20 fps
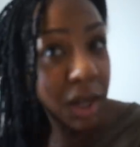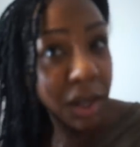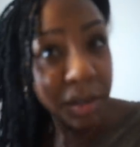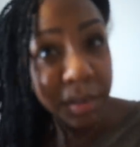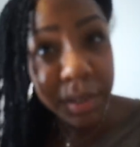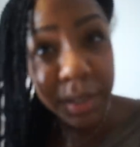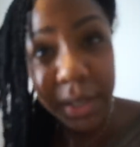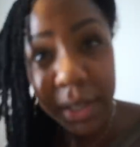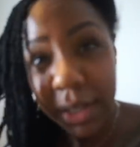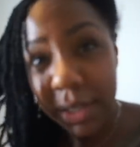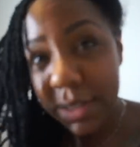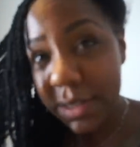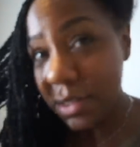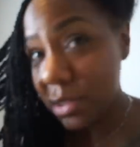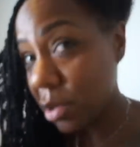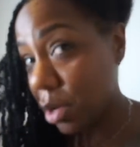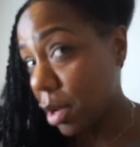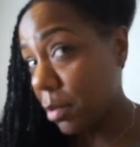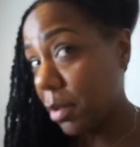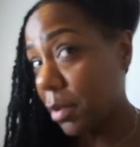Alright guys,
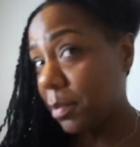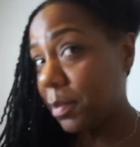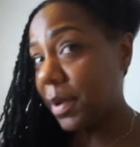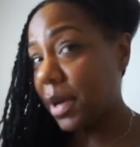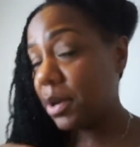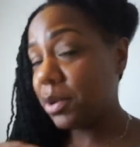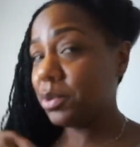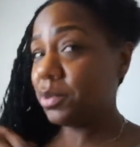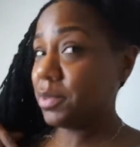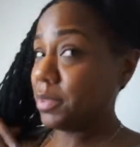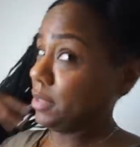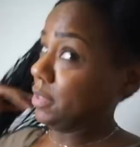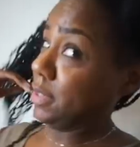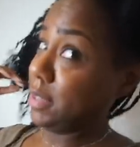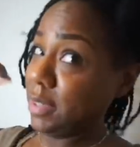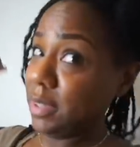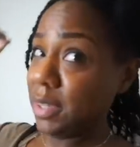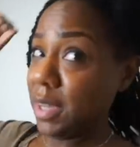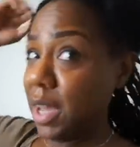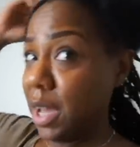so I'm about,
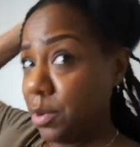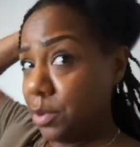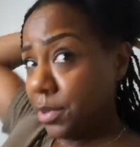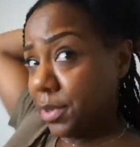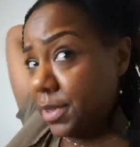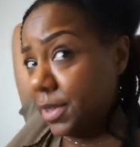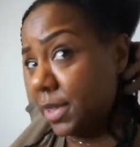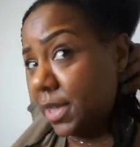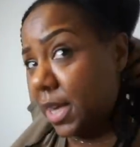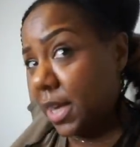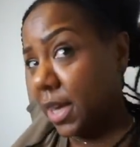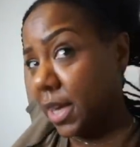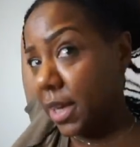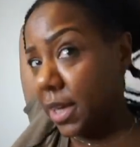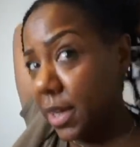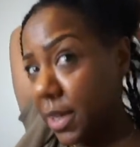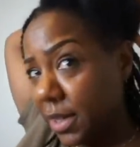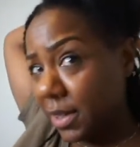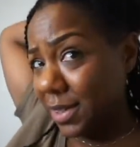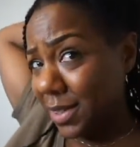I would
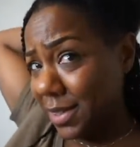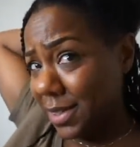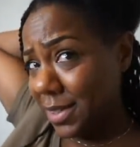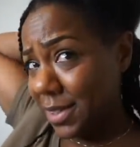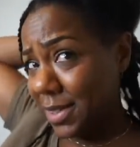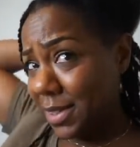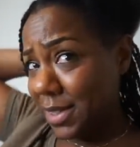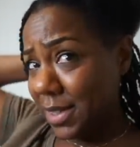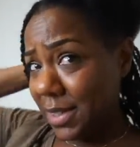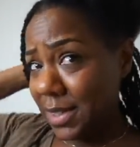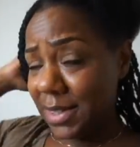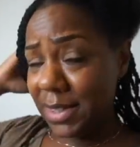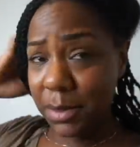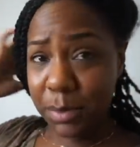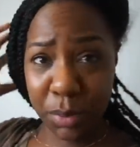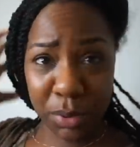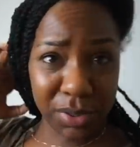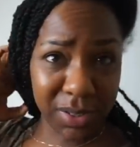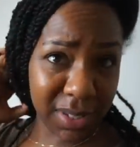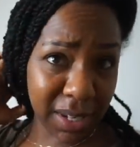say, sixty
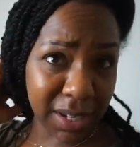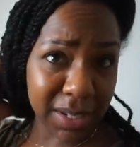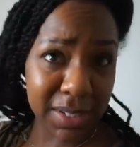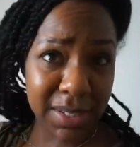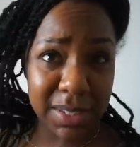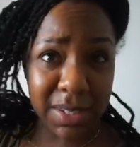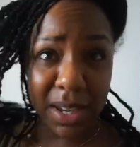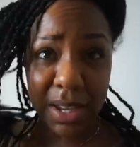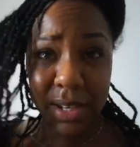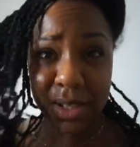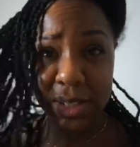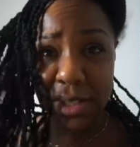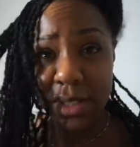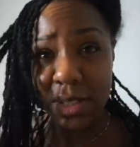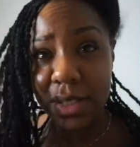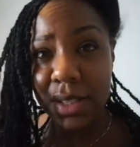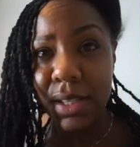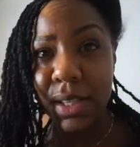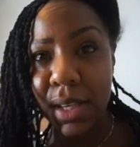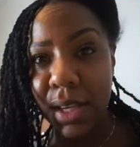percent done.
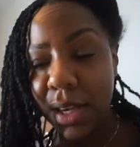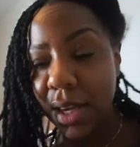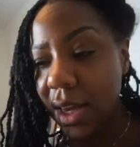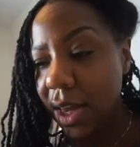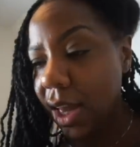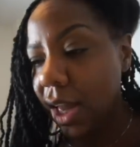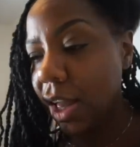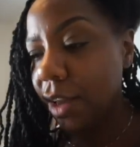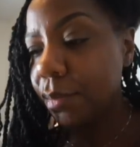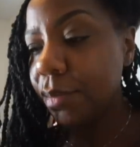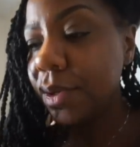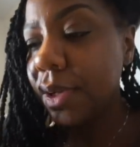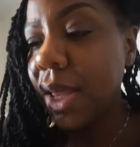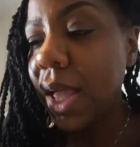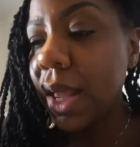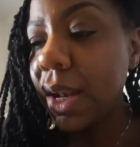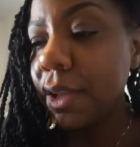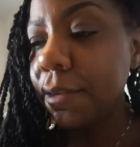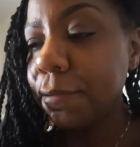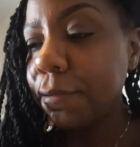I've been
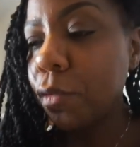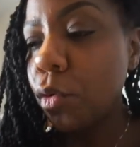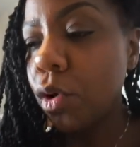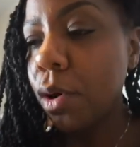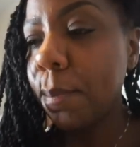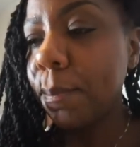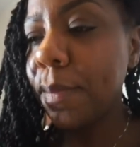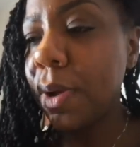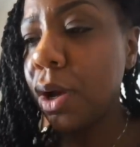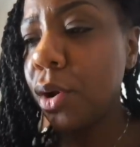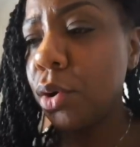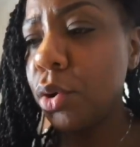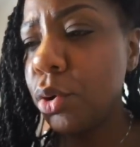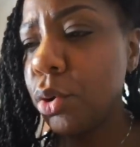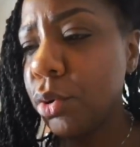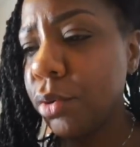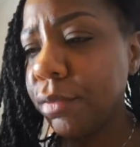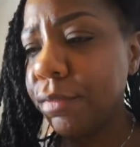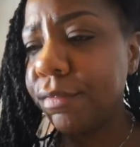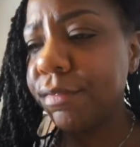at it for
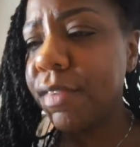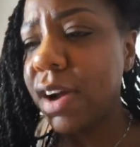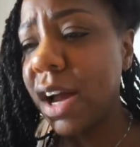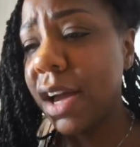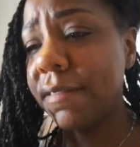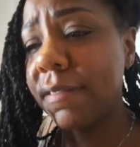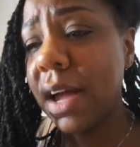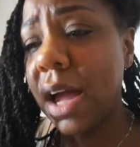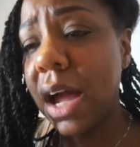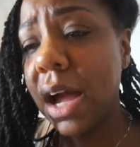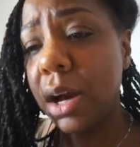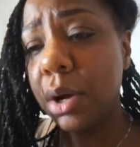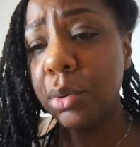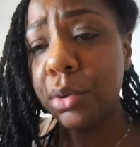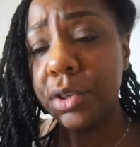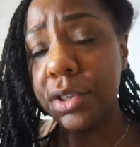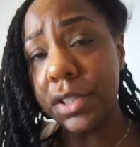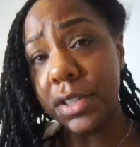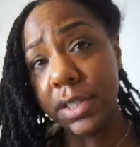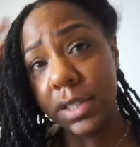about five
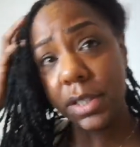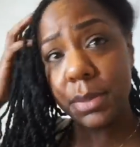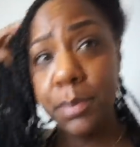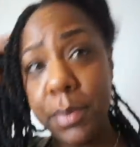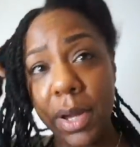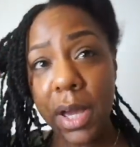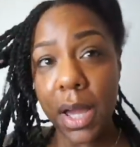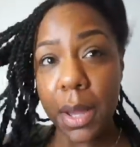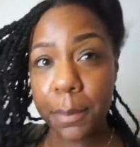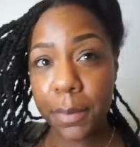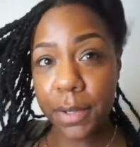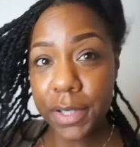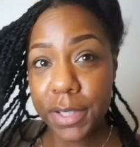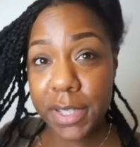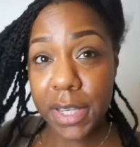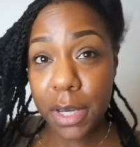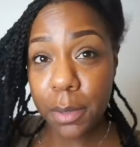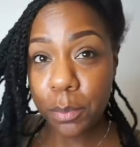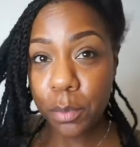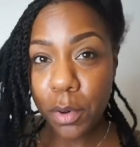hours, but I'm gonna
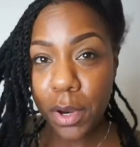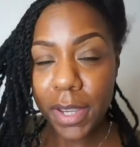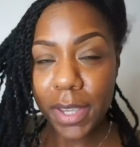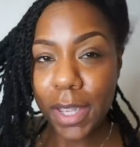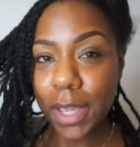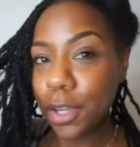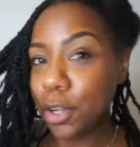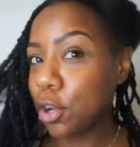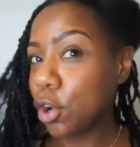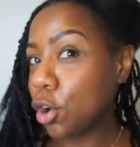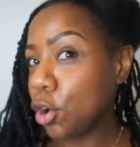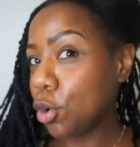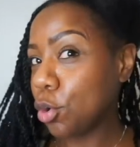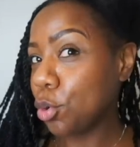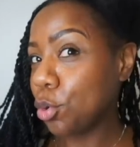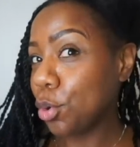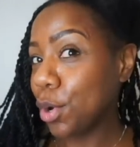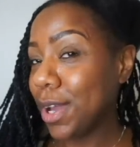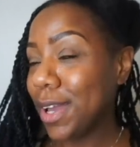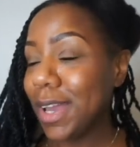take a break and
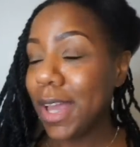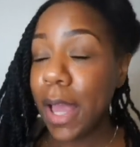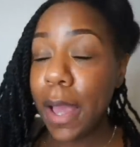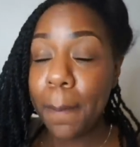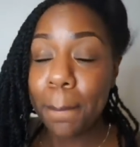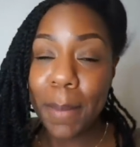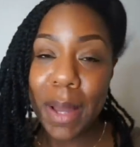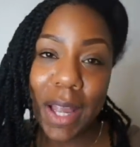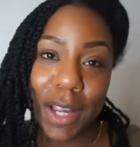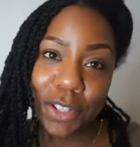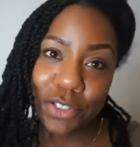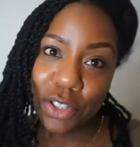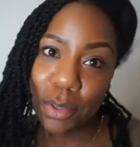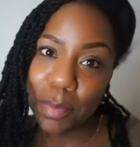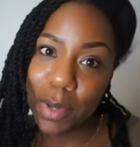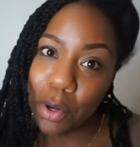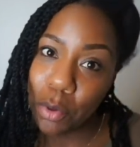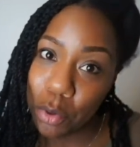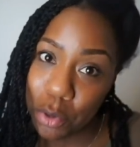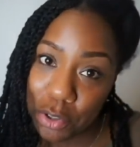go package up
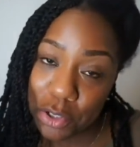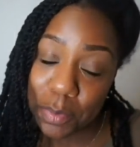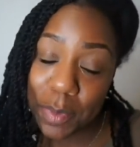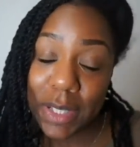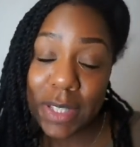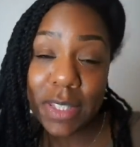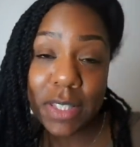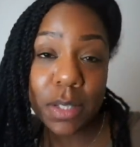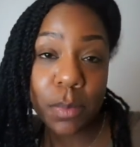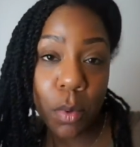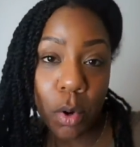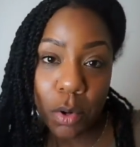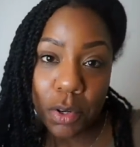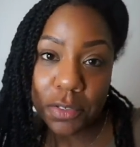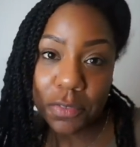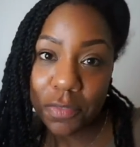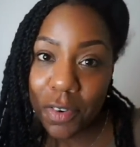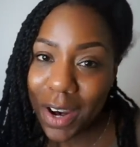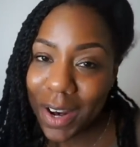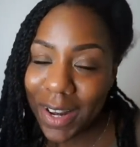my orders because tomorrow
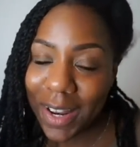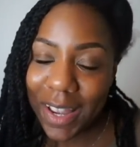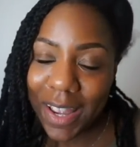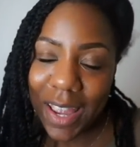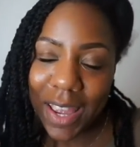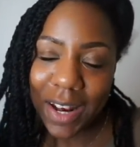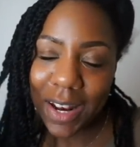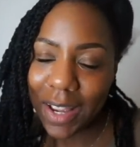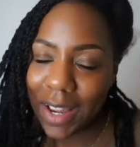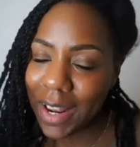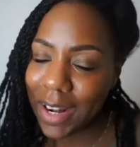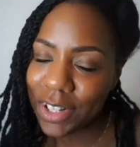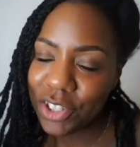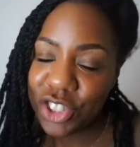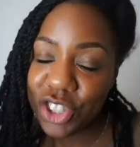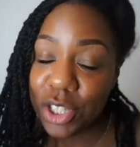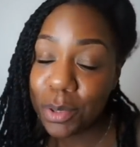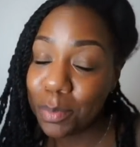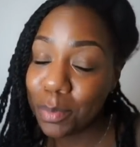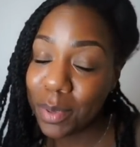is Friday and I gotta
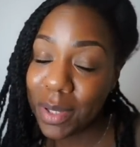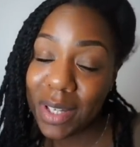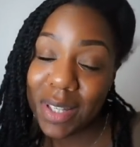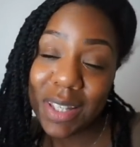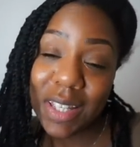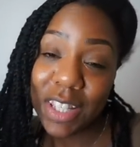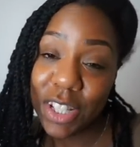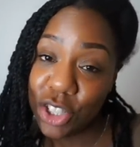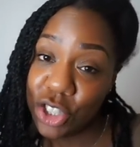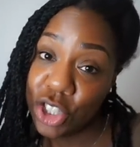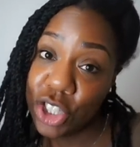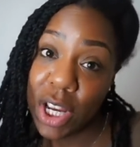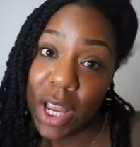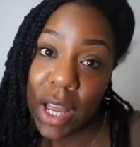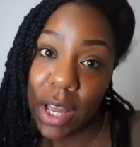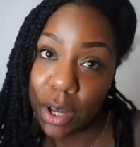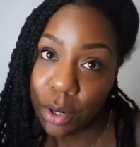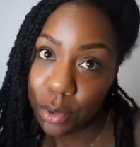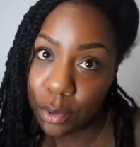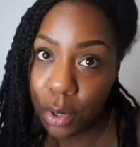ship ish
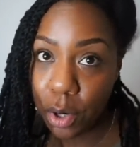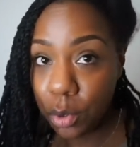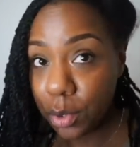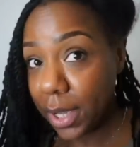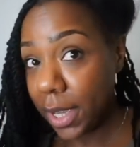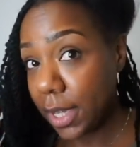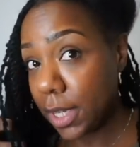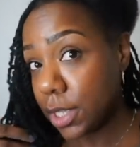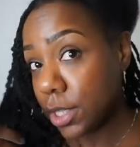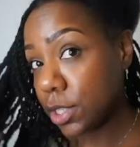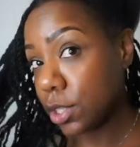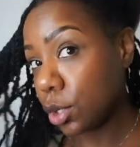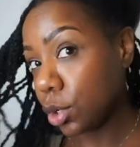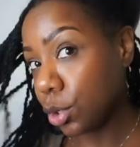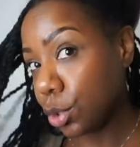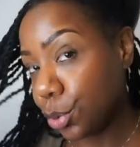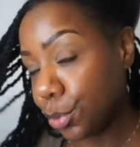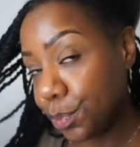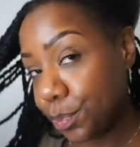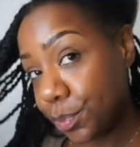out. Okay,
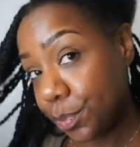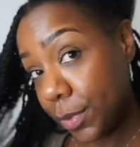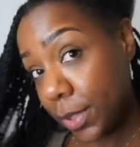so